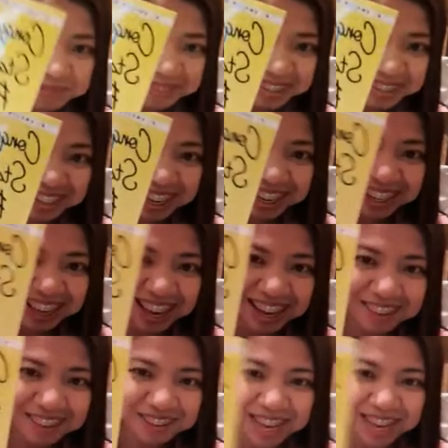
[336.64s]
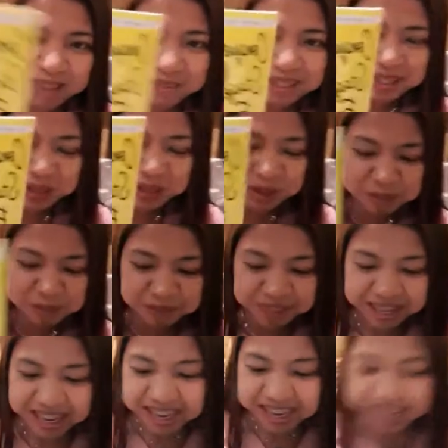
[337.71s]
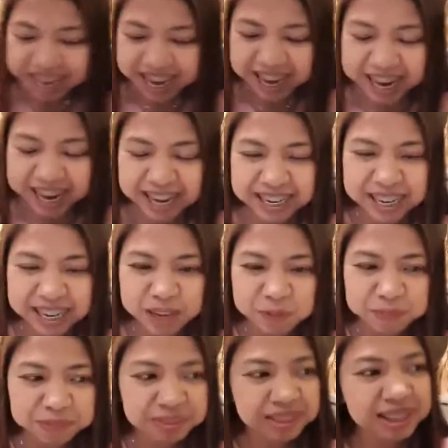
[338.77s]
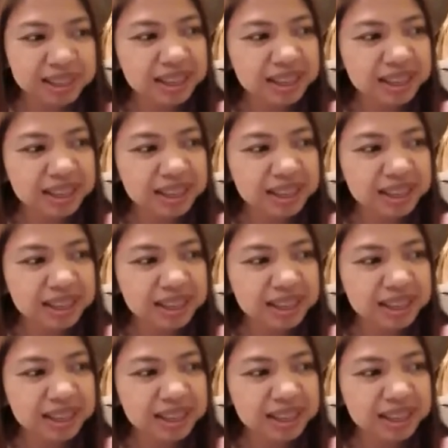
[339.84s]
You can get it on Amazon. And